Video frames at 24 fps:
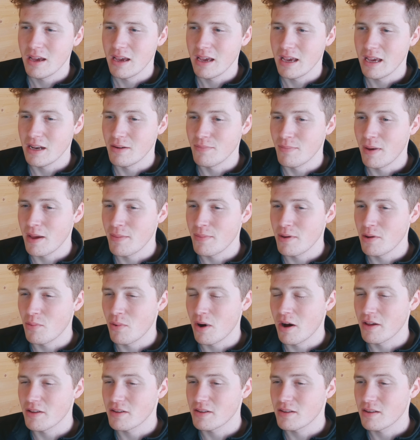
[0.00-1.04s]
it may be
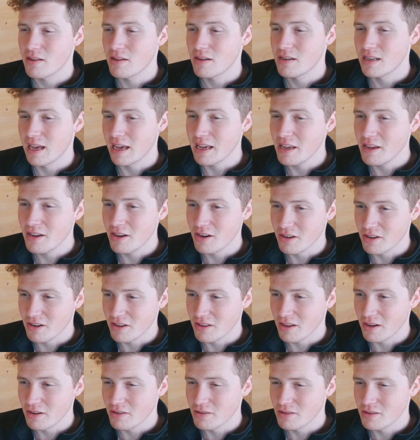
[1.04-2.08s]
worth taking a look
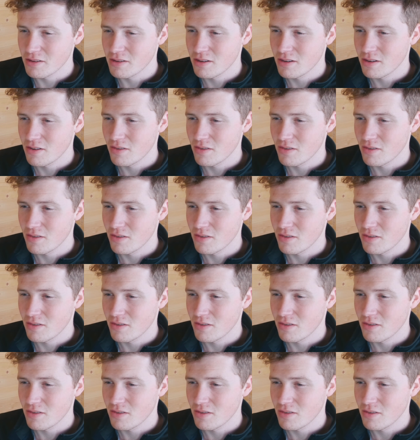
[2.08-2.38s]
at those.